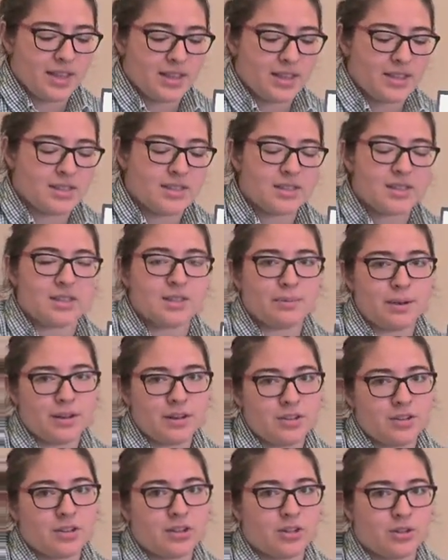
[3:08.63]
This is
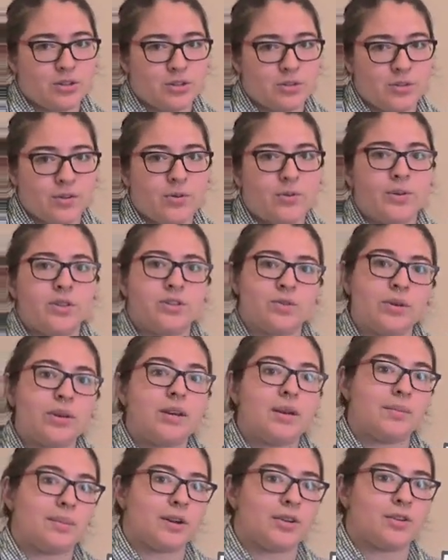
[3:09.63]
especially useful when
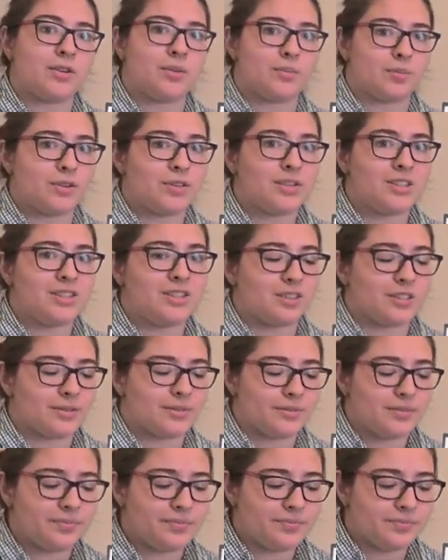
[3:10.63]
doing a medical procedure.